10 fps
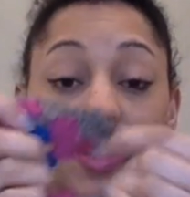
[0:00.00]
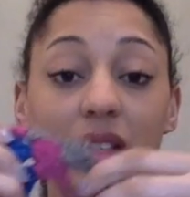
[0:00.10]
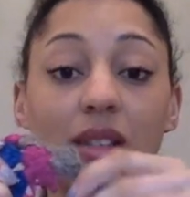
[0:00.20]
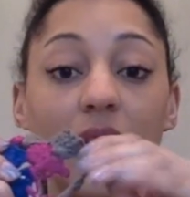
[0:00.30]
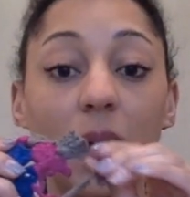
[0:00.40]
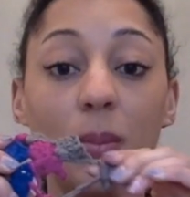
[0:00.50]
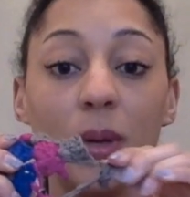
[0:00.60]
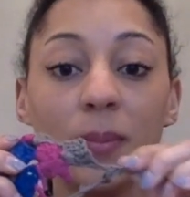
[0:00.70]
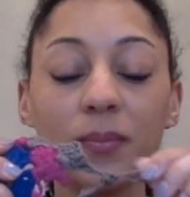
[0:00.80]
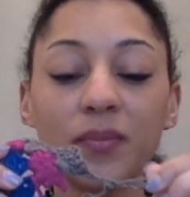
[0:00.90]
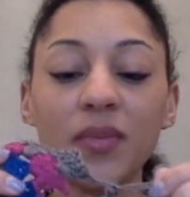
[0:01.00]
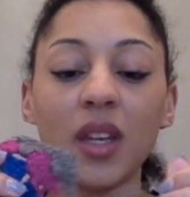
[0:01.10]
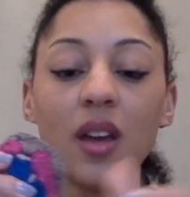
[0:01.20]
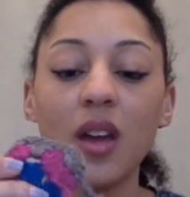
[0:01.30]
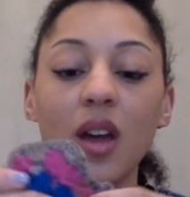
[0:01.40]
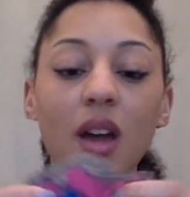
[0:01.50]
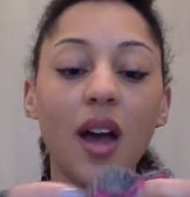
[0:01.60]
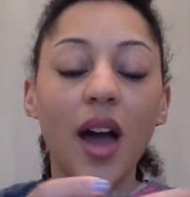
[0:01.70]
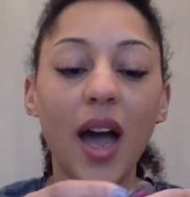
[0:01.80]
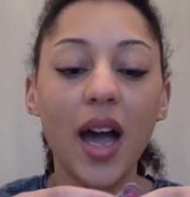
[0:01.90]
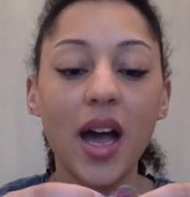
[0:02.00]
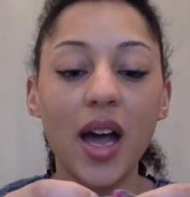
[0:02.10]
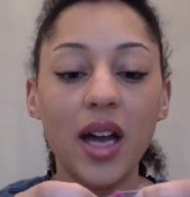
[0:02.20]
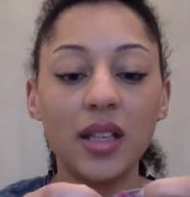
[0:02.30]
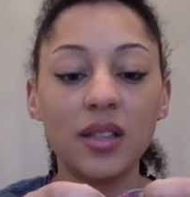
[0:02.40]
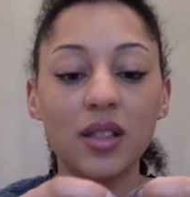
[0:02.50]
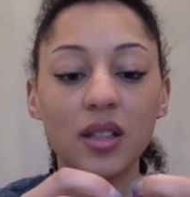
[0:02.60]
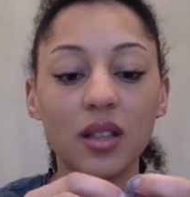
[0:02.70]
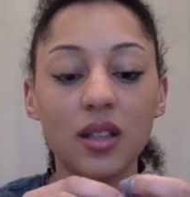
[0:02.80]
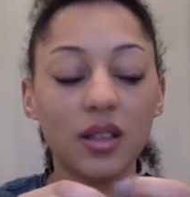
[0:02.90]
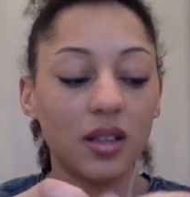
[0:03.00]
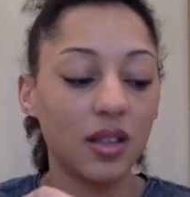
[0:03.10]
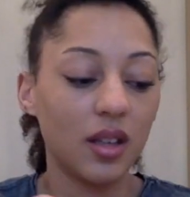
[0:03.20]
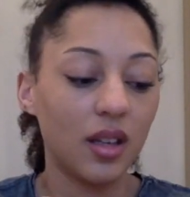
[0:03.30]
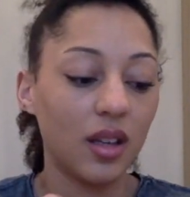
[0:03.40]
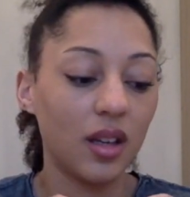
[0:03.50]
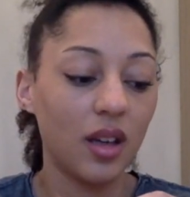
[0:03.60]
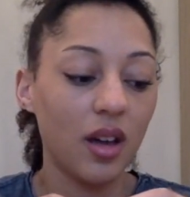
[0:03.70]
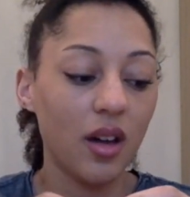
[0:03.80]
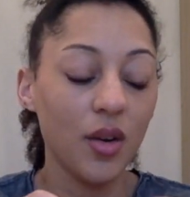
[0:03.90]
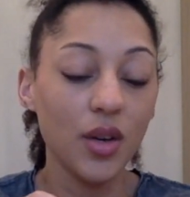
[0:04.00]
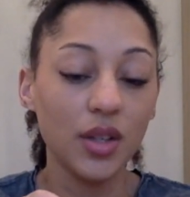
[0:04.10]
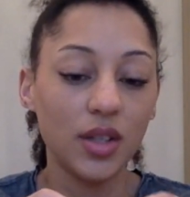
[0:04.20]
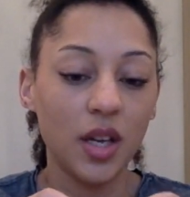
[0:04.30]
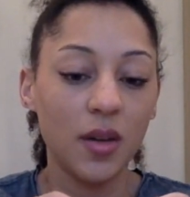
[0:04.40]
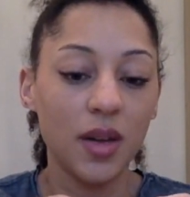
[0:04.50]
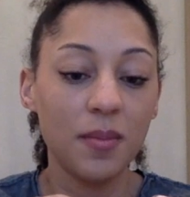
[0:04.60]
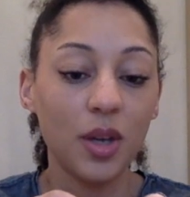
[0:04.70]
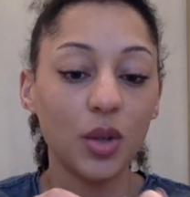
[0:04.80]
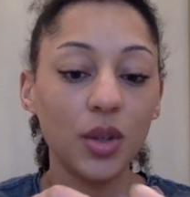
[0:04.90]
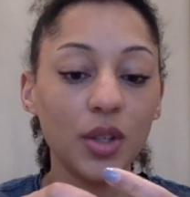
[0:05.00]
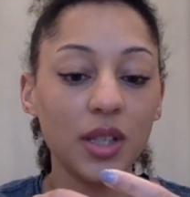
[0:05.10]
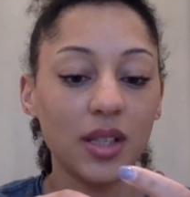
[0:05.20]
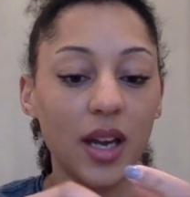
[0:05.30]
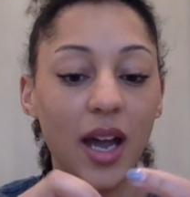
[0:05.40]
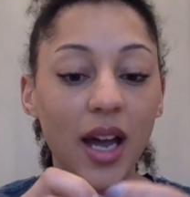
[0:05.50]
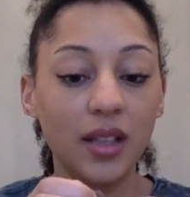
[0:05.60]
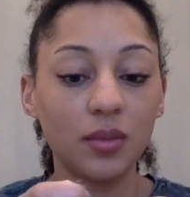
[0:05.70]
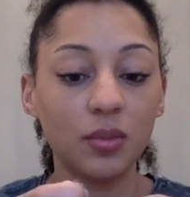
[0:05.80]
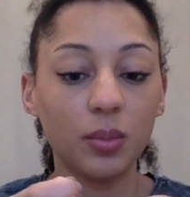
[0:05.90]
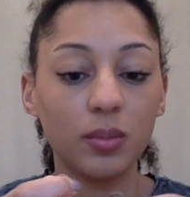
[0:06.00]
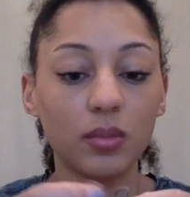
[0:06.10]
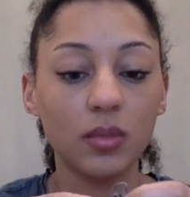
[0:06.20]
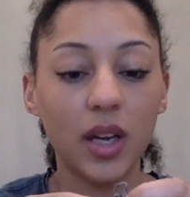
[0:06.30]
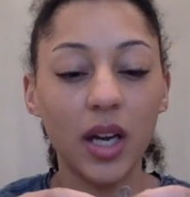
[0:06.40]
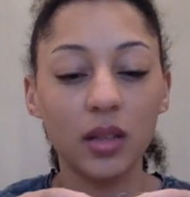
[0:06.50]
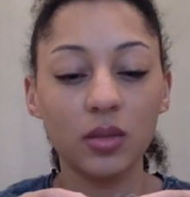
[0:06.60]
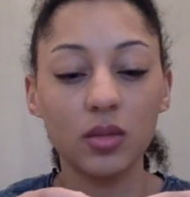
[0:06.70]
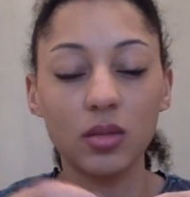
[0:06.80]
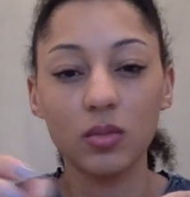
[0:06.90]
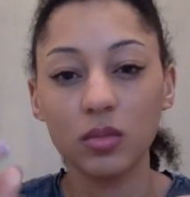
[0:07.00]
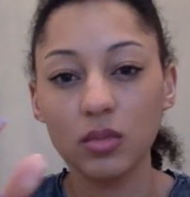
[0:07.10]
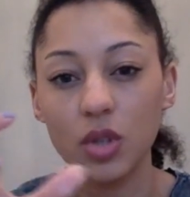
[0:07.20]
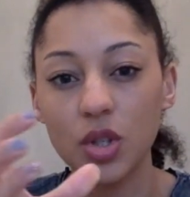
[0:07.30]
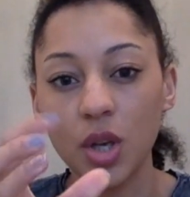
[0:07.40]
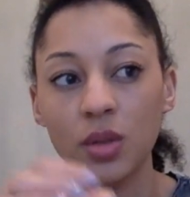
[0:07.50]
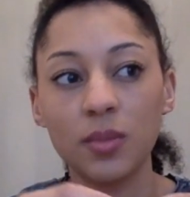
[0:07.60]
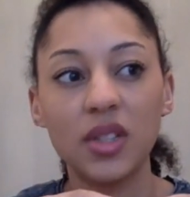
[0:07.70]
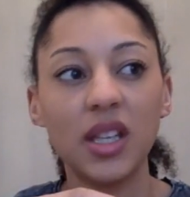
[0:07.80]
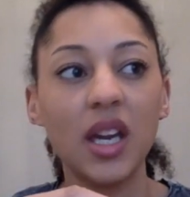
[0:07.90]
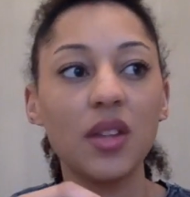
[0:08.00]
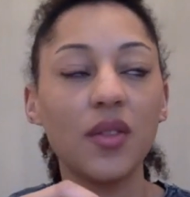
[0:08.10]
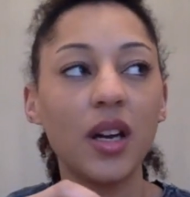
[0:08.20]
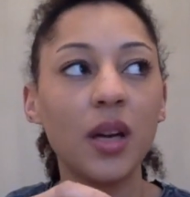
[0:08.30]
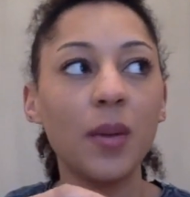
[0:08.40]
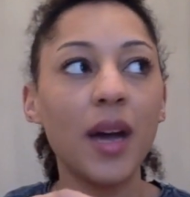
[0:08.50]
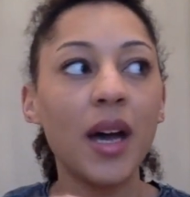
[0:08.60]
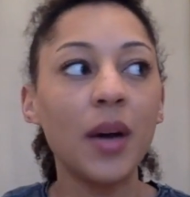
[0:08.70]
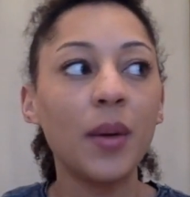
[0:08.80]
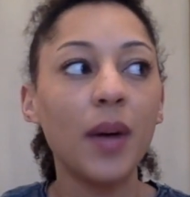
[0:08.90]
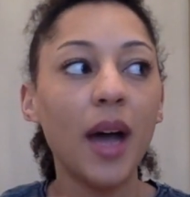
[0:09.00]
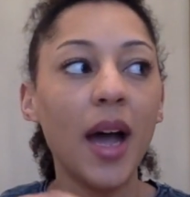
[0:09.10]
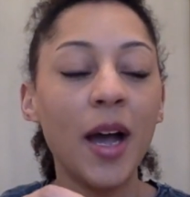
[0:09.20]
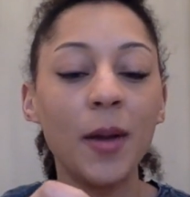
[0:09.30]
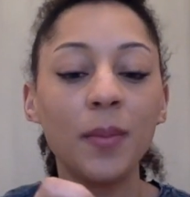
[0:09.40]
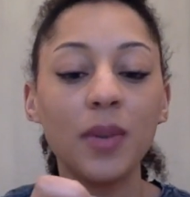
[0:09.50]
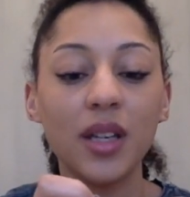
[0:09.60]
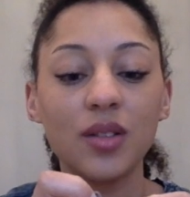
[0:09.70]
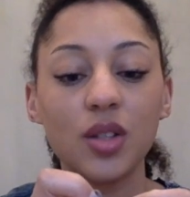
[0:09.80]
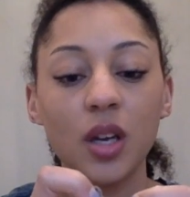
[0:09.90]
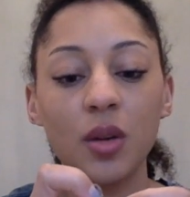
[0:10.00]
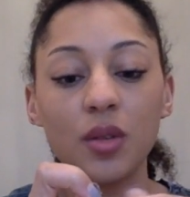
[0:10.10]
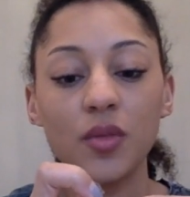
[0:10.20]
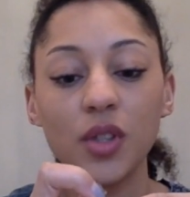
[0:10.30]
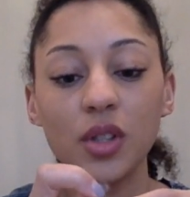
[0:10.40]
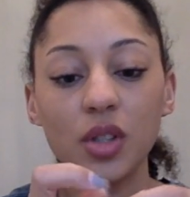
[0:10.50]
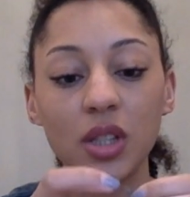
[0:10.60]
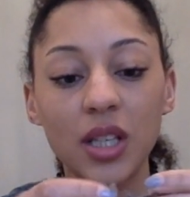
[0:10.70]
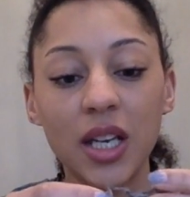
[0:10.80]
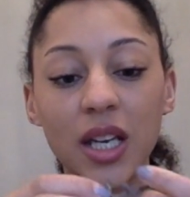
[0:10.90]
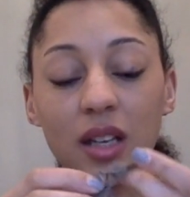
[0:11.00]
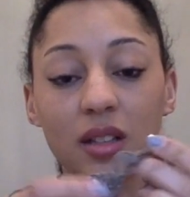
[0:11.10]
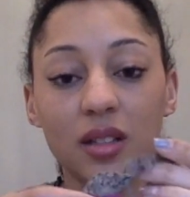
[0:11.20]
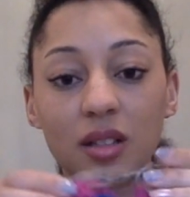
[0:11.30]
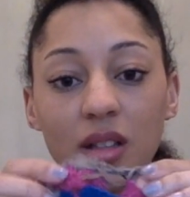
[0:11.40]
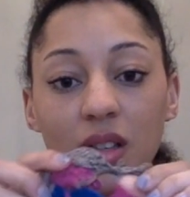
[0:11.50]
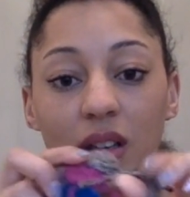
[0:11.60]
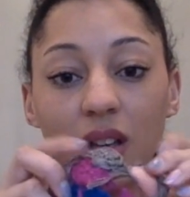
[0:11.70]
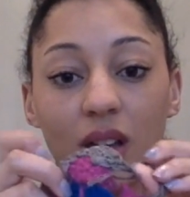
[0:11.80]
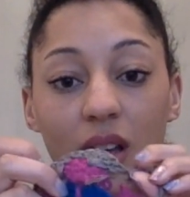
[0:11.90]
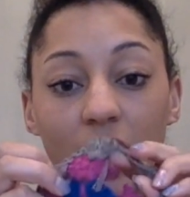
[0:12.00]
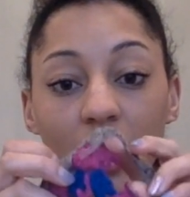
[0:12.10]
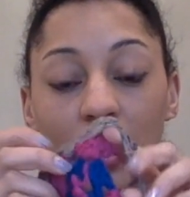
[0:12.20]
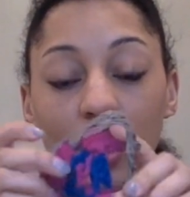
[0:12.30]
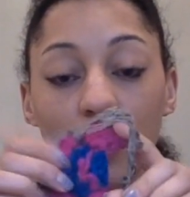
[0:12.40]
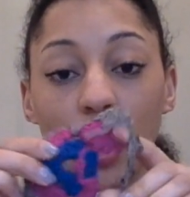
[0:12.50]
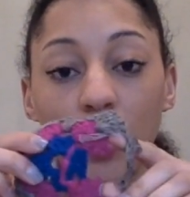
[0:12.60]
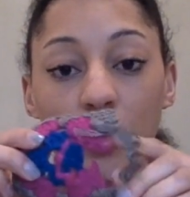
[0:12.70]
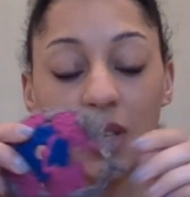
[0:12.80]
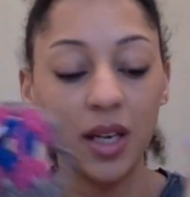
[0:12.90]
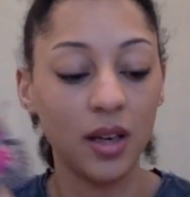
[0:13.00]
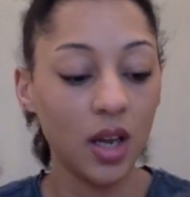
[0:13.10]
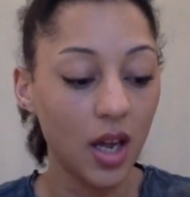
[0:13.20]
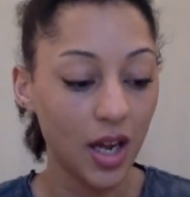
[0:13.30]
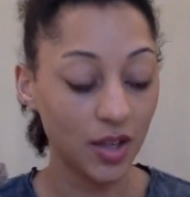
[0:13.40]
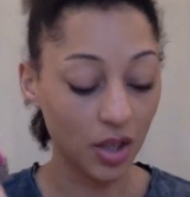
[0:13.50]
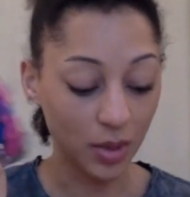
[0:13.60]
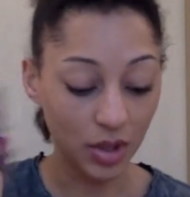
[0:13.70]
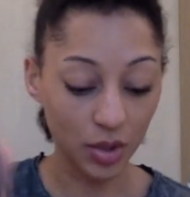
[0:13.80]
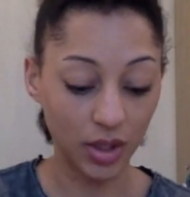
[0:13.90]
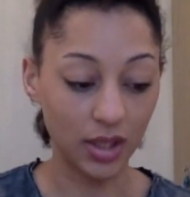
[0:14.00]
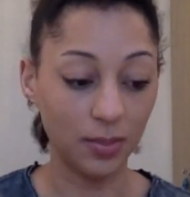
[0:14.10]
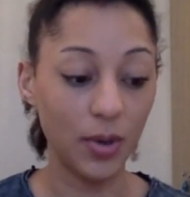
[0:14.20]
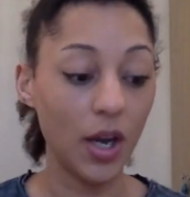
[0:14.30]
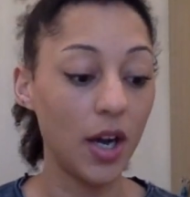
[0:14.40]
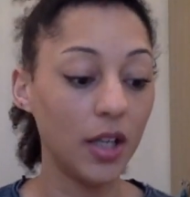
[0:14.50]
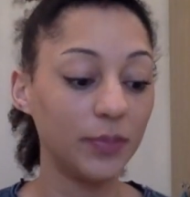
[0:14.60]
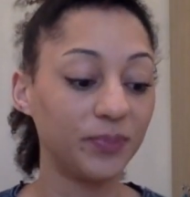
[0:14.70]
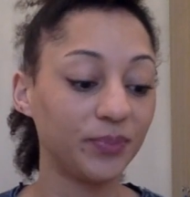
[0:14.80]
this to happen. And also in my corners I hadn't sewn them together very well, and so unfortunately it had a lot of holes in, and so I took it apart,